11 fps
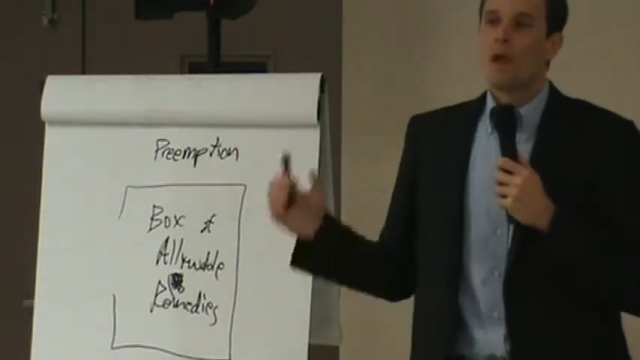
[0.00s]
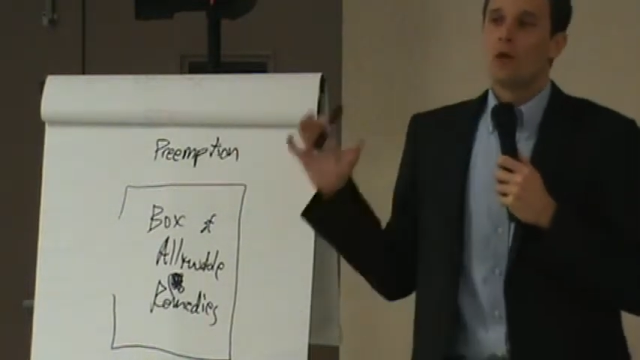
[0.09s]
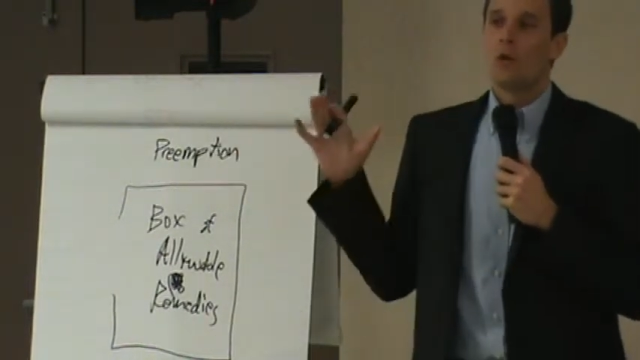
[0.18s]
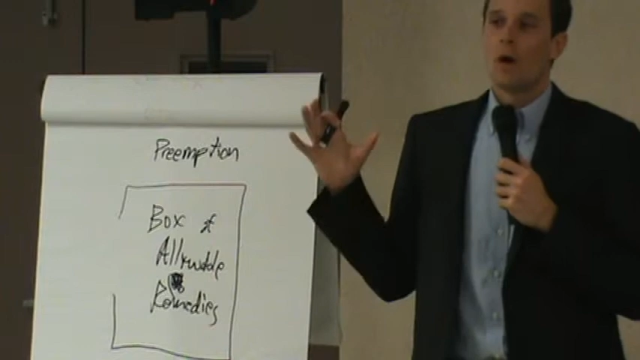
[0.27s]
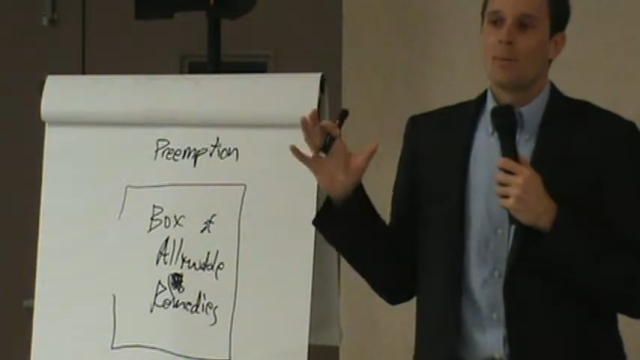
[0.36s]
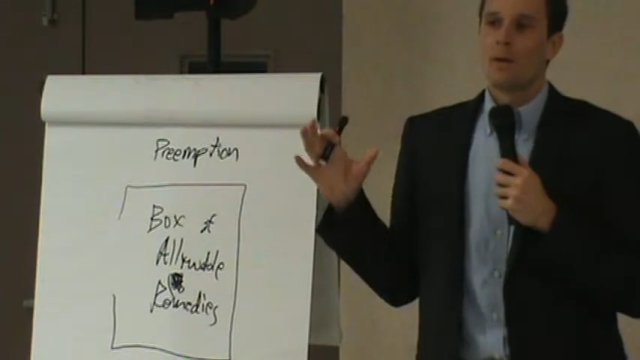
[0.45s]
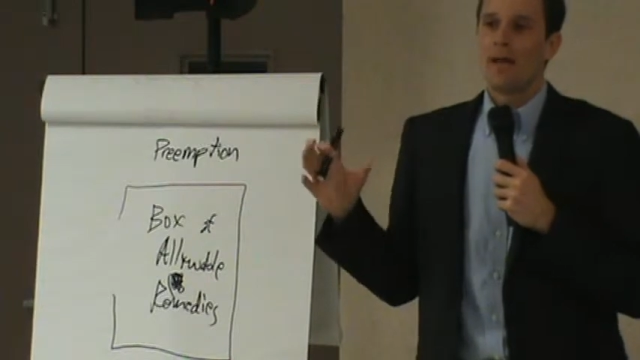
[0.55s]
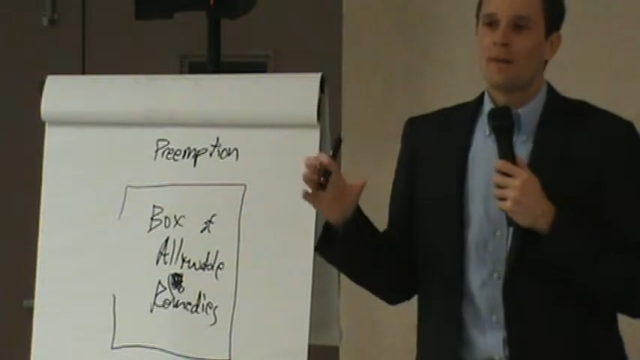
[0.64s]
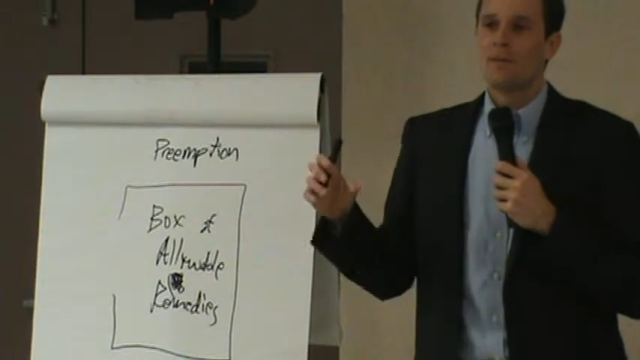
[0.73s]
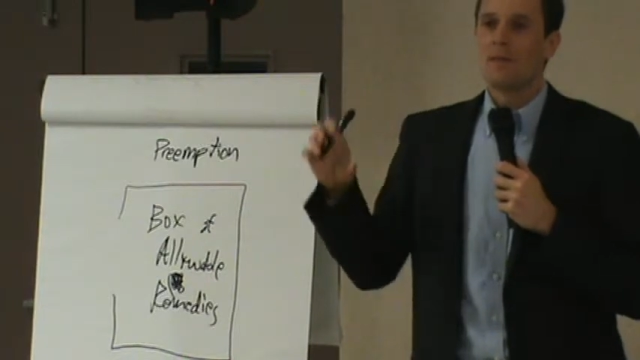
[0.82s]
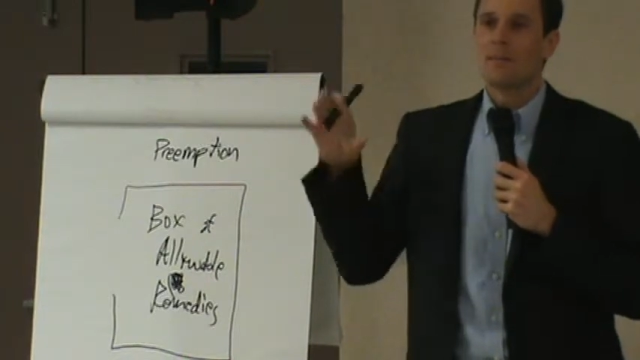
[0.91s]
You are
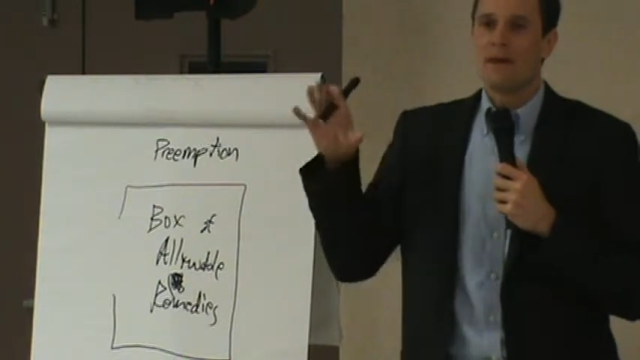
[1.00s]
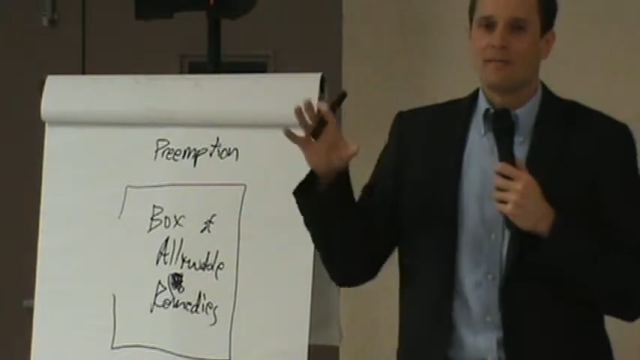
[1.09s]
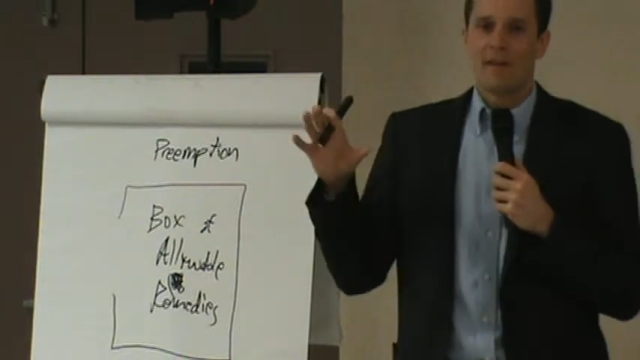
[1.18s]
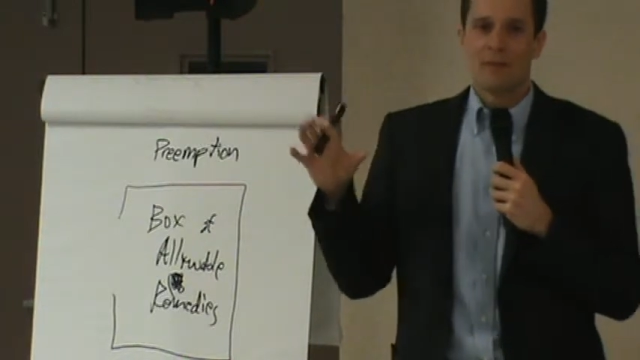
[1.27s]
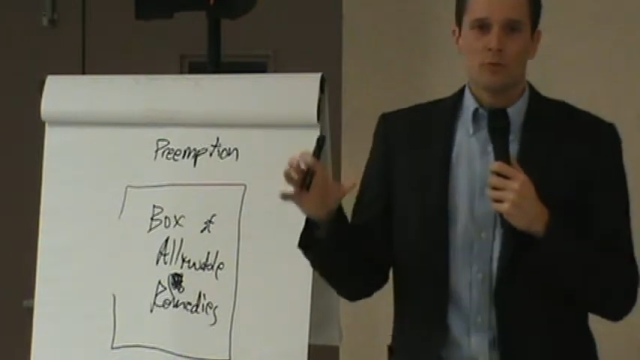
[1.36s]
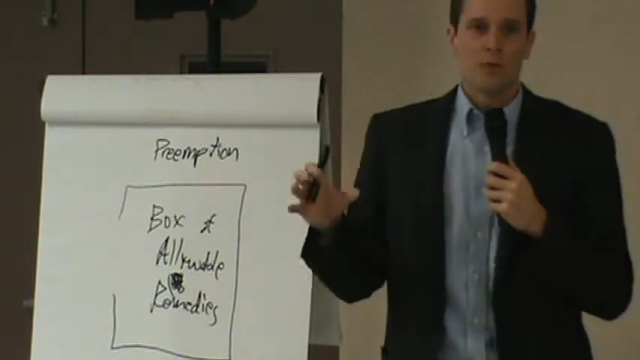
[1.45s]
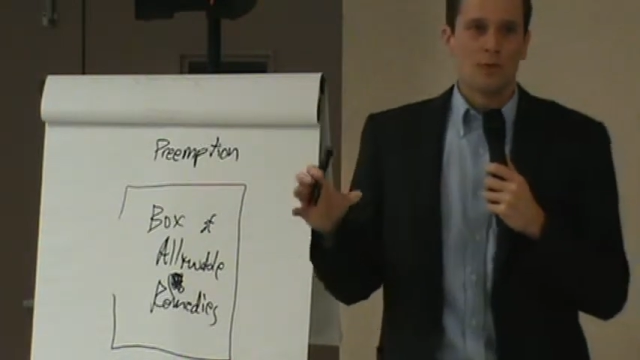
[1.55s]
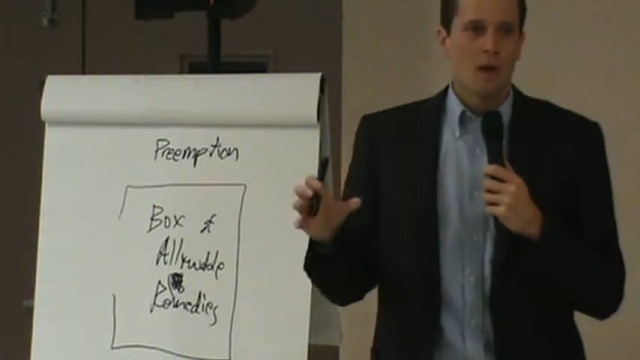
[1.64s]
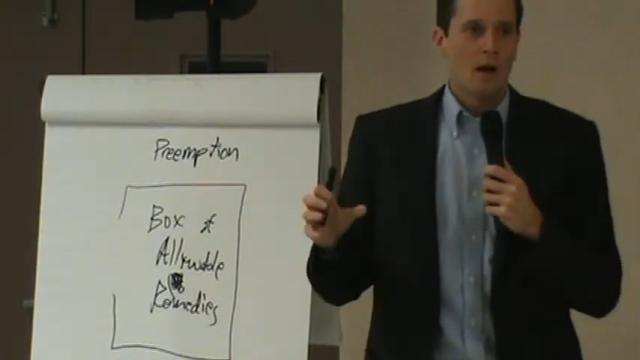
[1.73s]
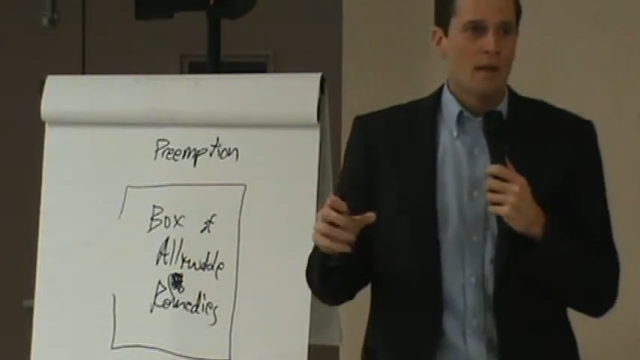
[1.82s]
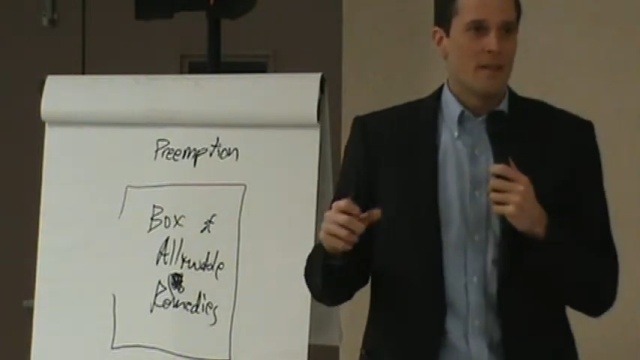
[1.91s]
preempted by federal
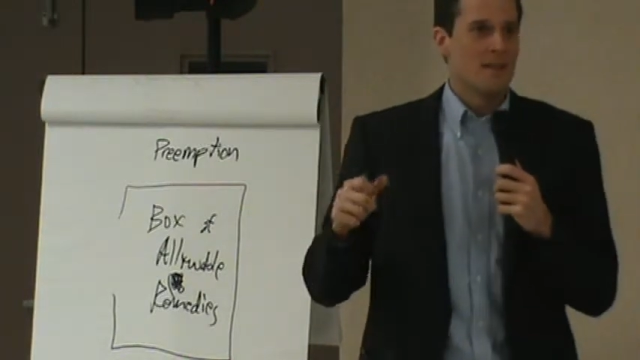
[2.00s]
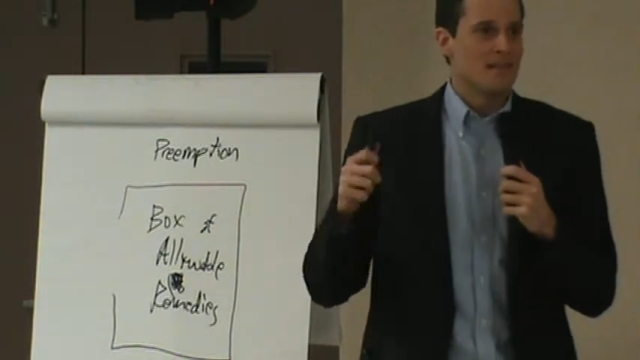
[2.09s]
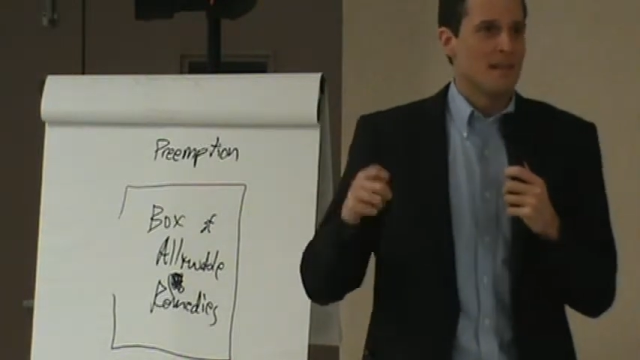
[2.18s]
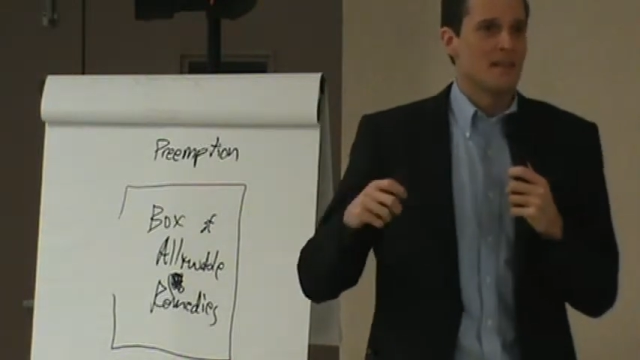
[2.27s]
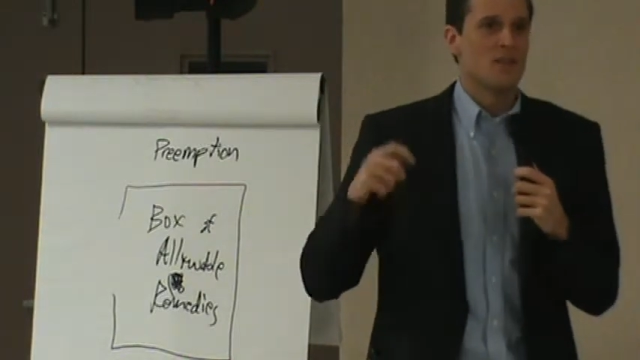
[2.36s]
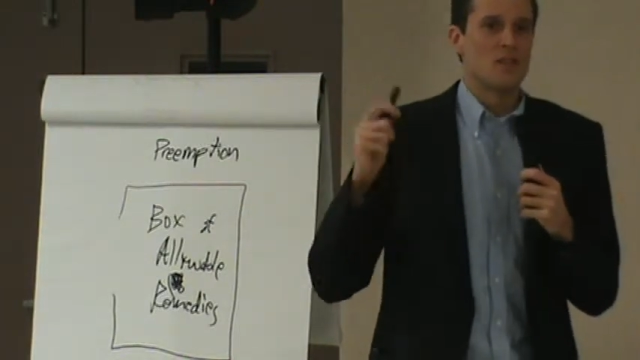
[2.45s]
law that says